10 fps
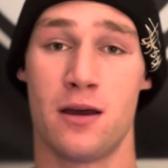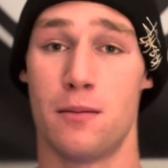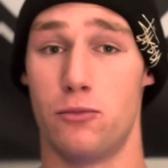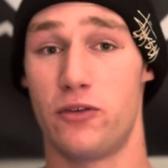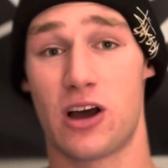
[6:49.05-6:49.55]

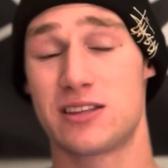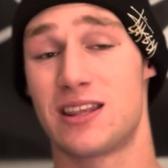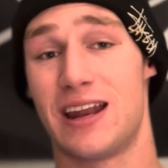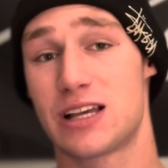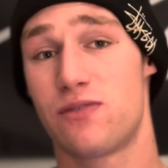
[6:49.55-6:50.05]
Moving on to the
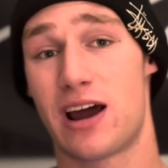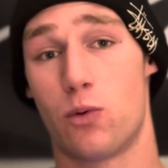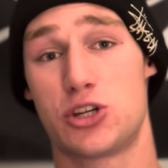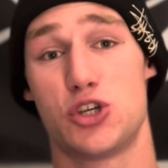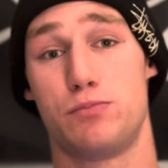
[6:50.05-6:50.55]
next fighter,
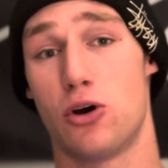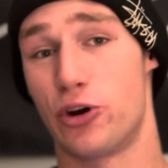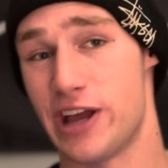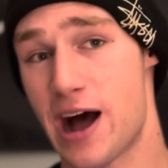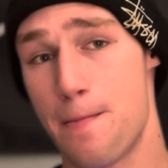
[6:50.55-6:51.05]
which is Petr
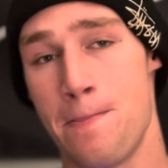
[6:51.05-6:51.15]
Yan.